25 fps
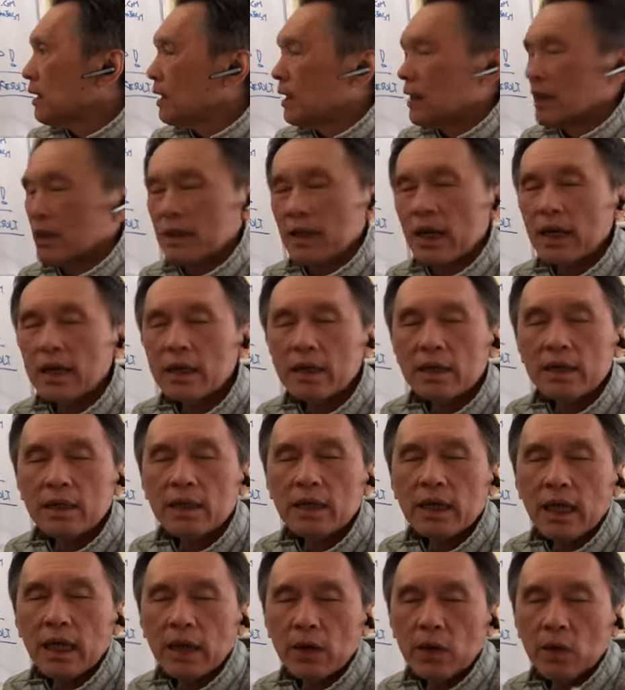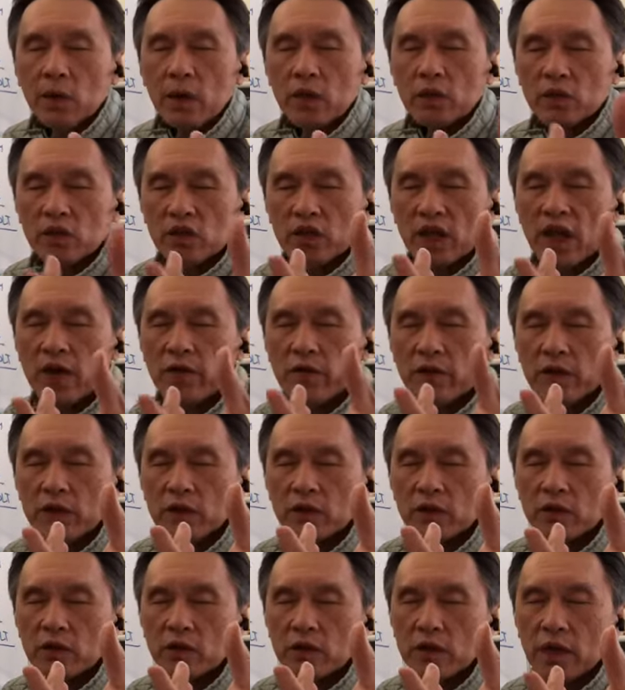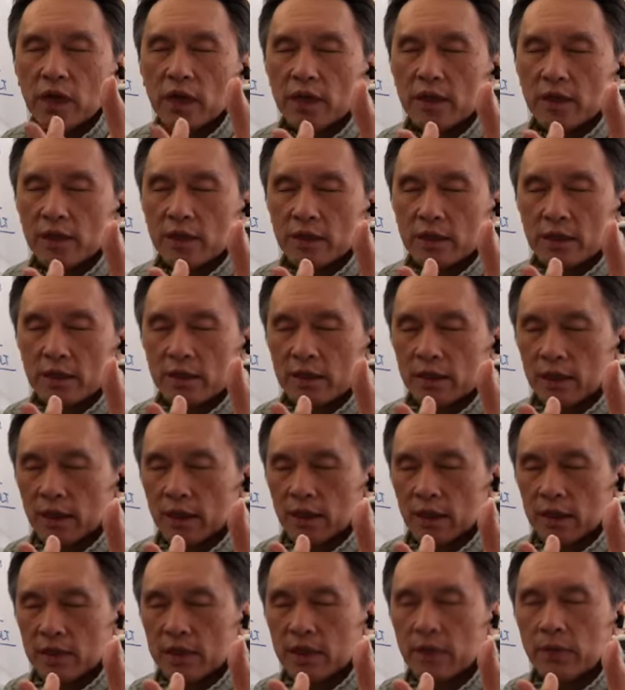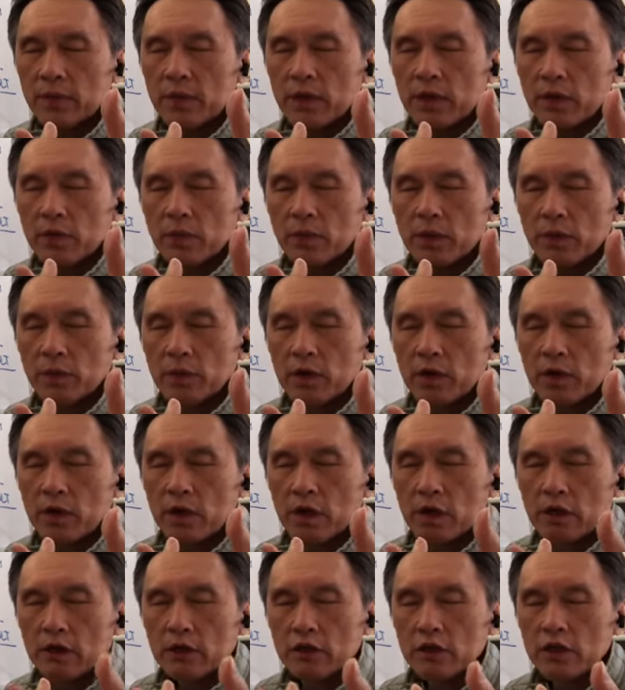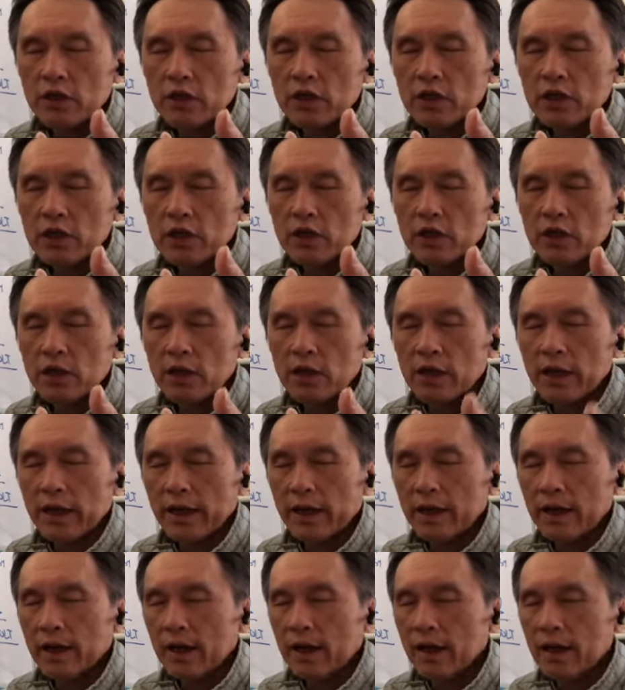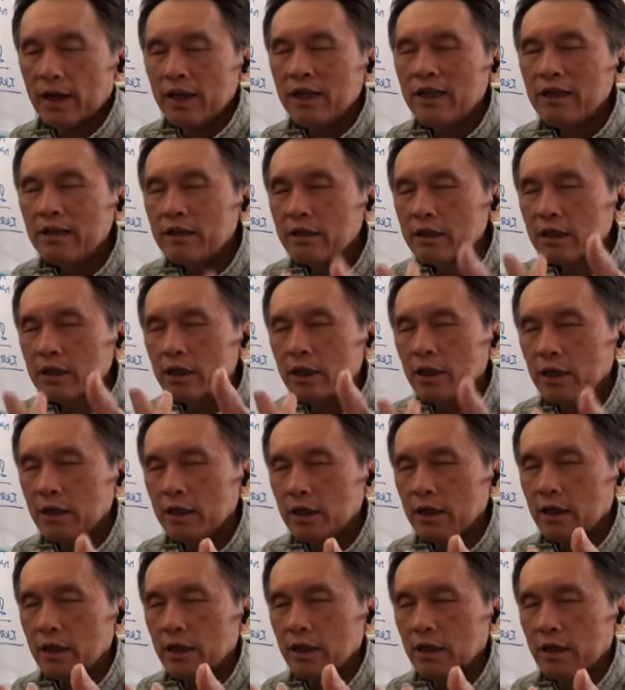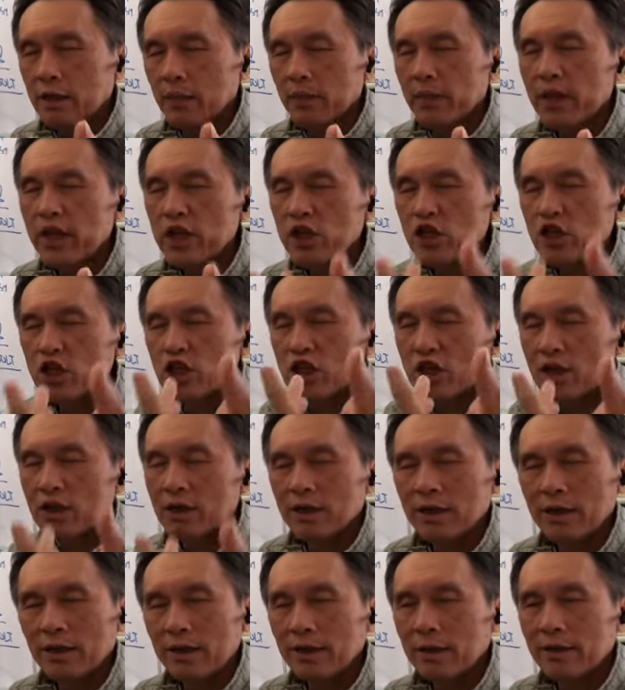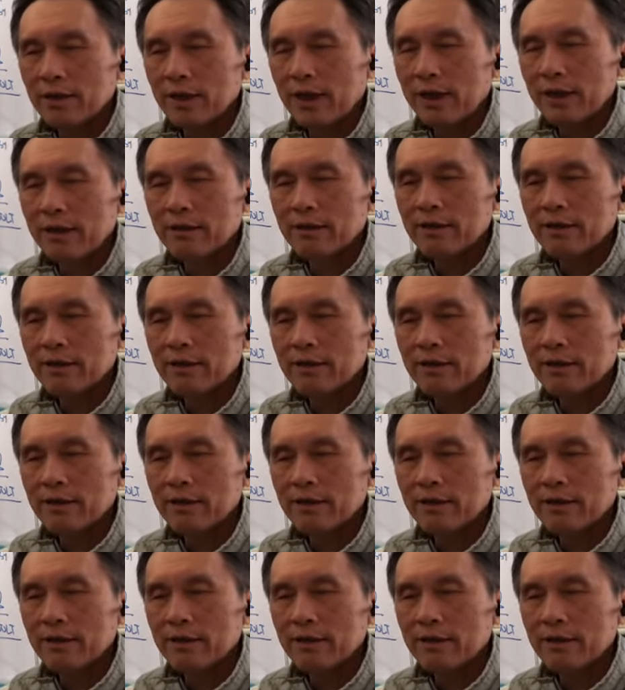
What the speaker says: Another thing I want to share with you today is something people consider like internal magic, like